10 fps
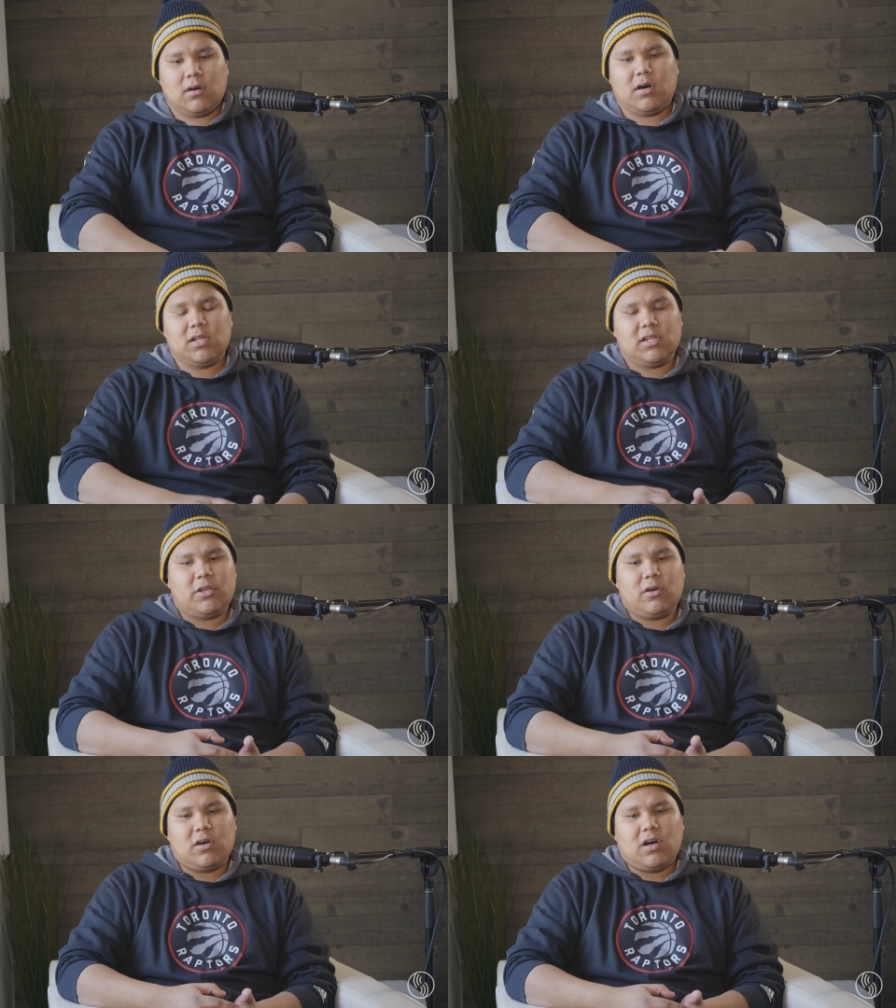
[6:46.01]
All
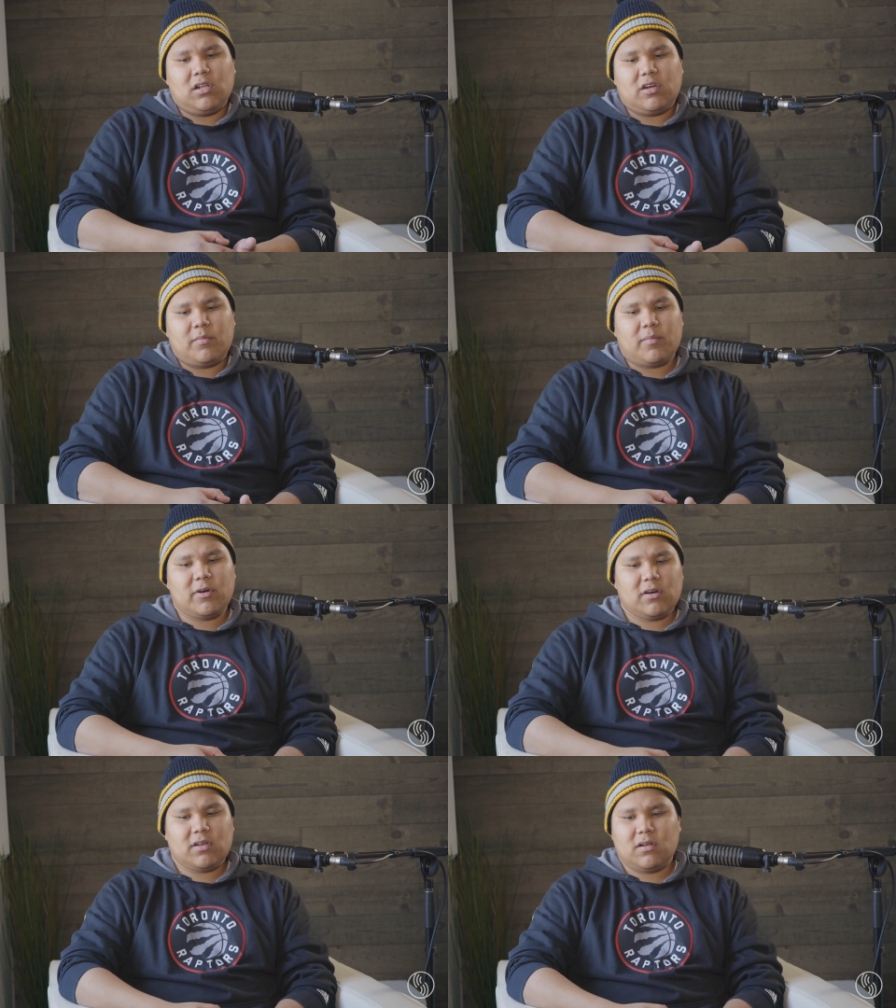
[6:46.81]
I
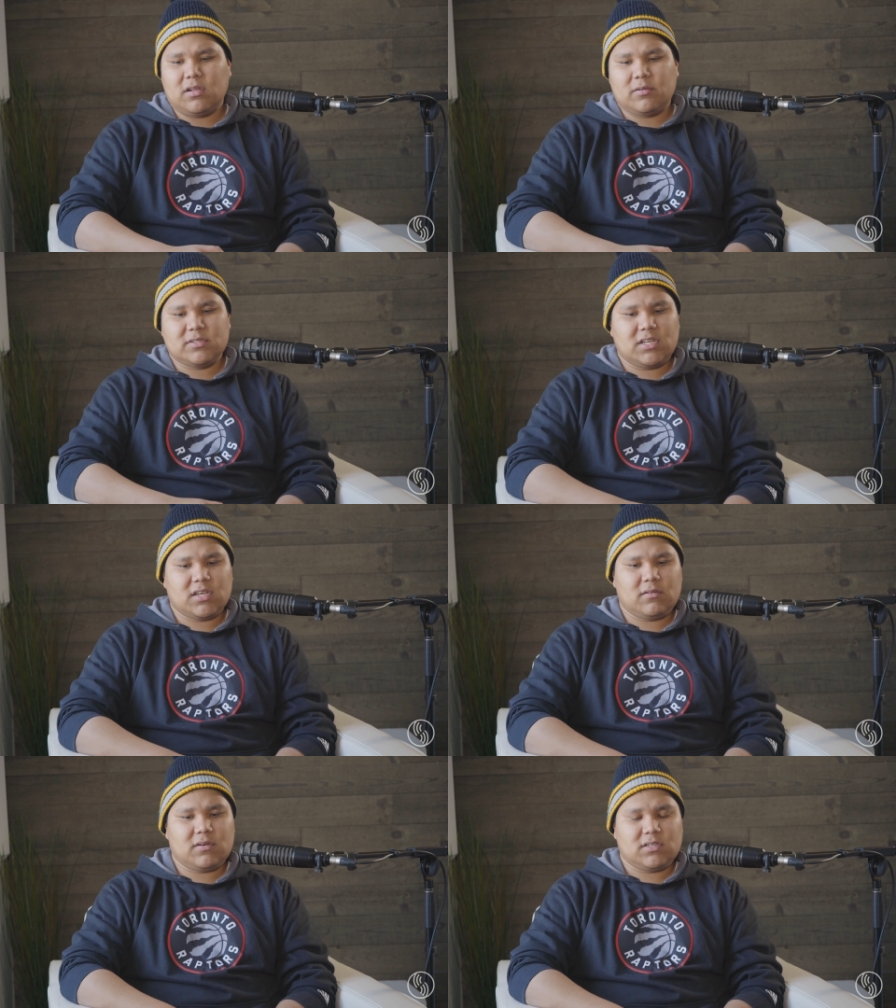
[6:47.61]
remember and all I was
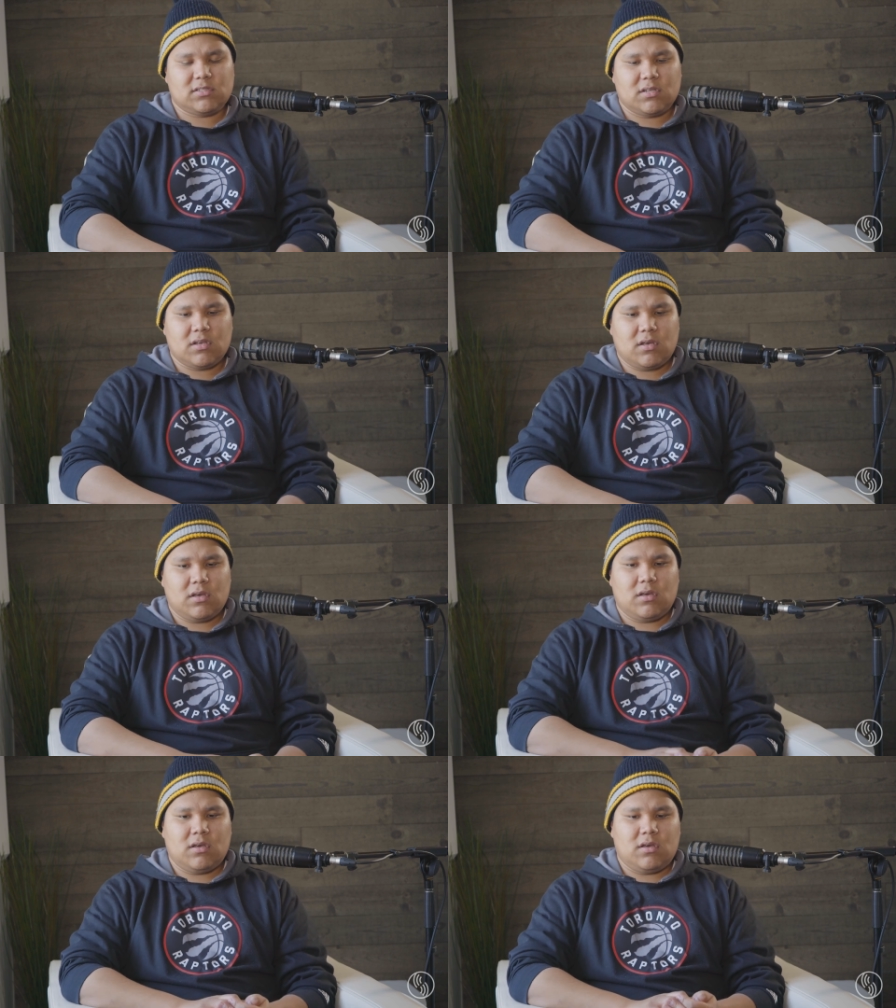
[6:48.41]
thinking was,
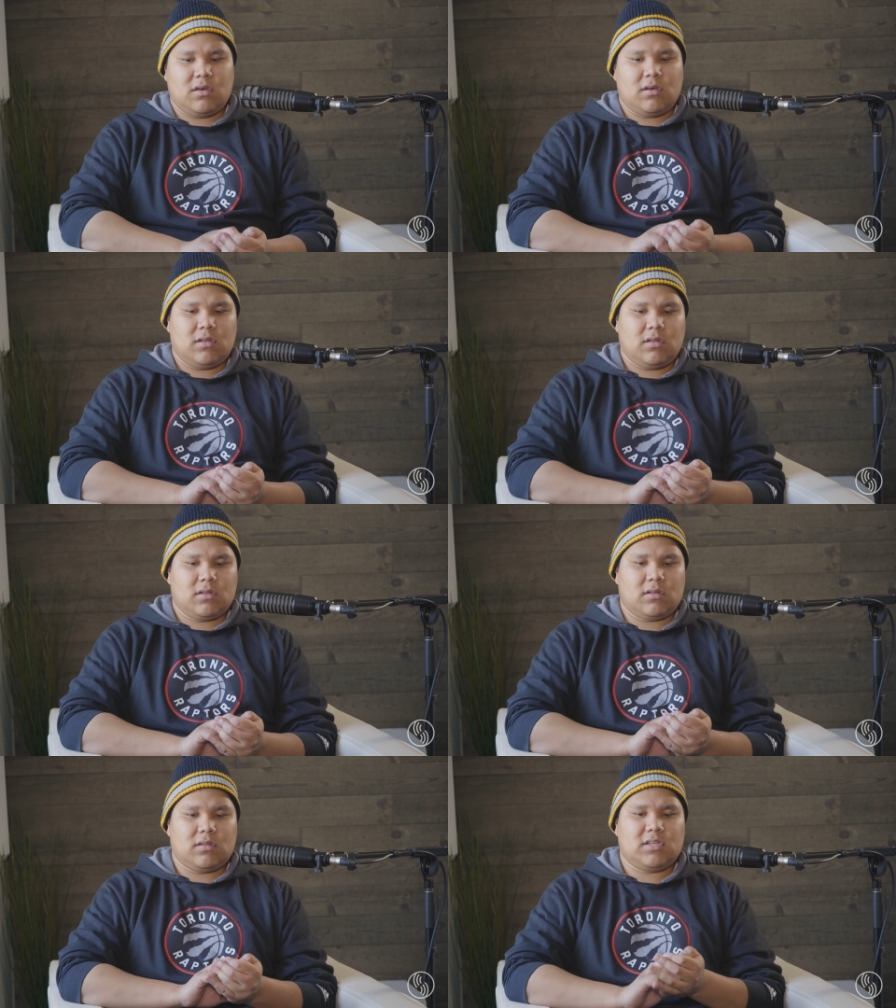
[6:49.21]

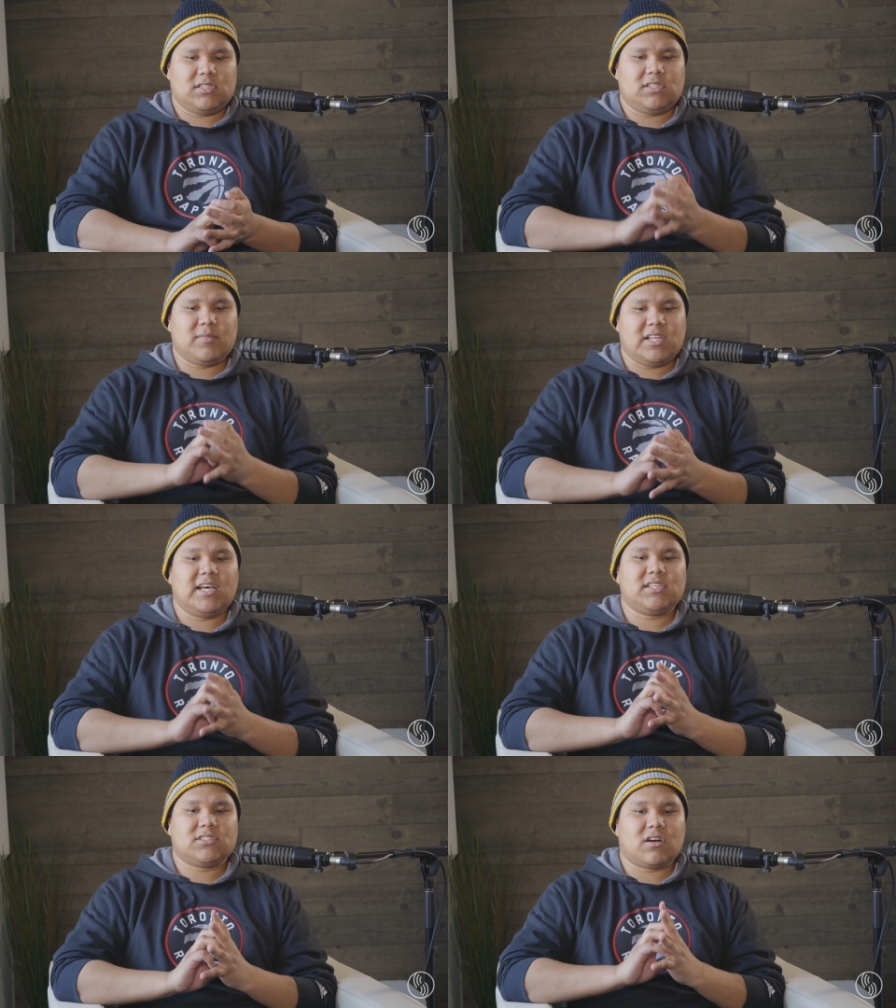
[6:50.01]
this is my
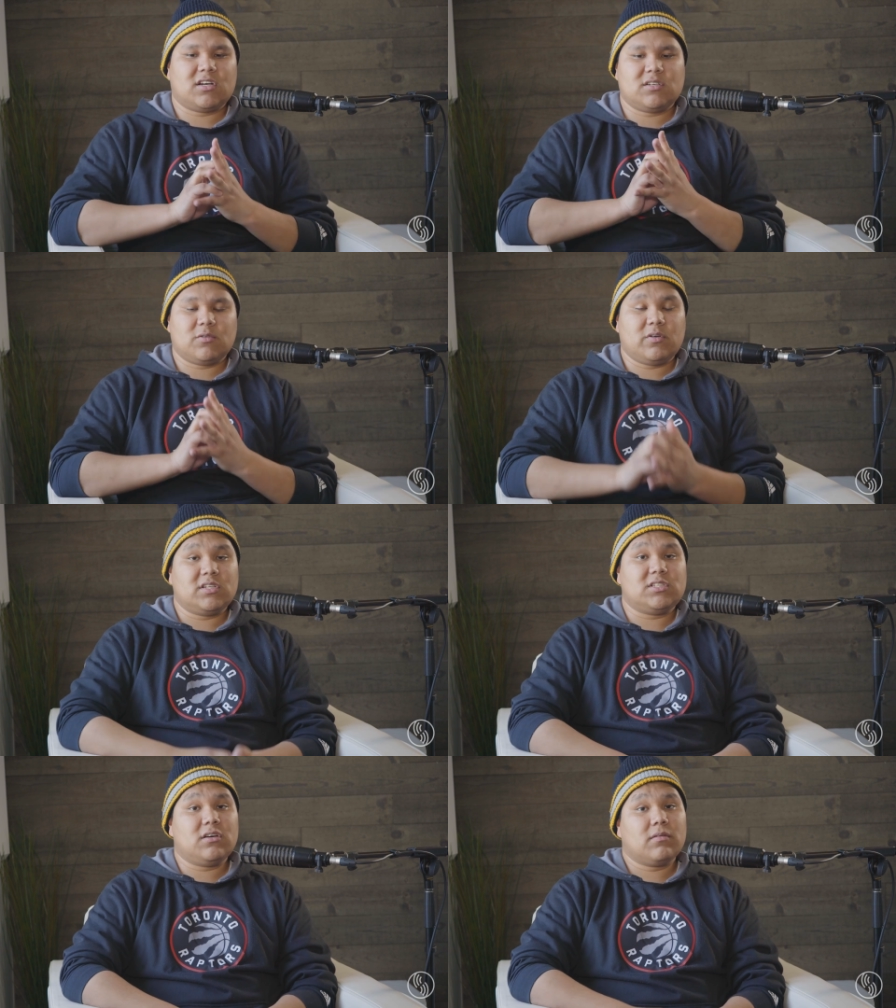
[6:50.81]
last charge, and I'm going
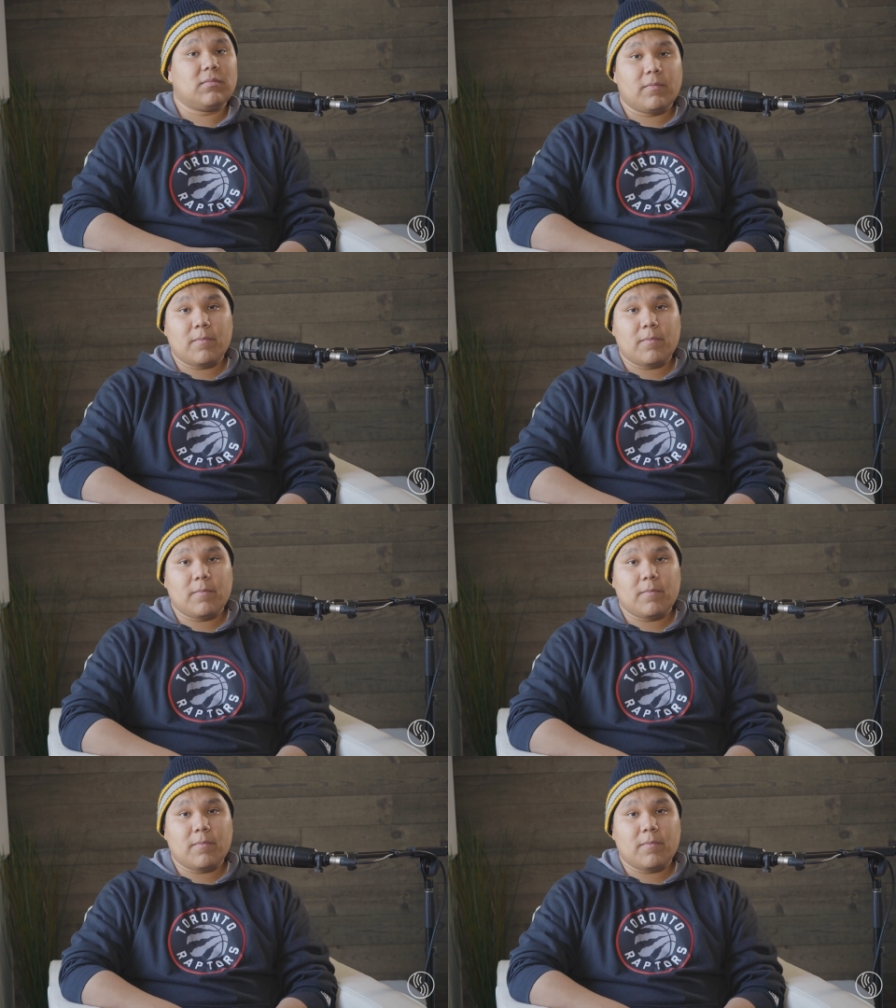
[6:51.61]
to jail.